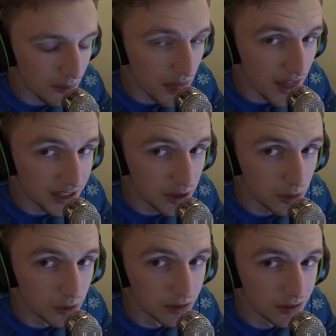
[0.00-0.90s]
But thank you
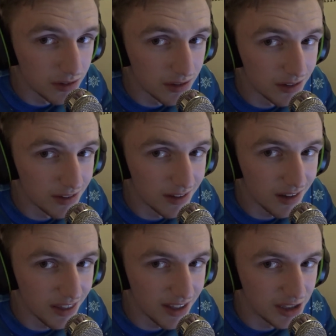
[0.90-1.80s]
all.
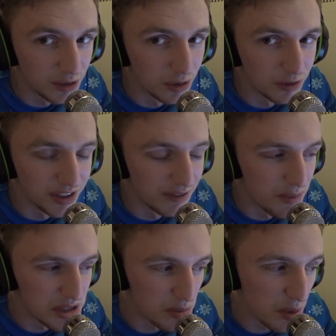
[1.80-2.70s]
Thank you all for giving
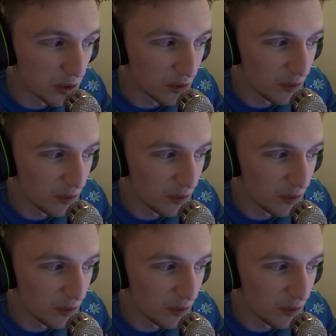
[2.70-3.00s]
me support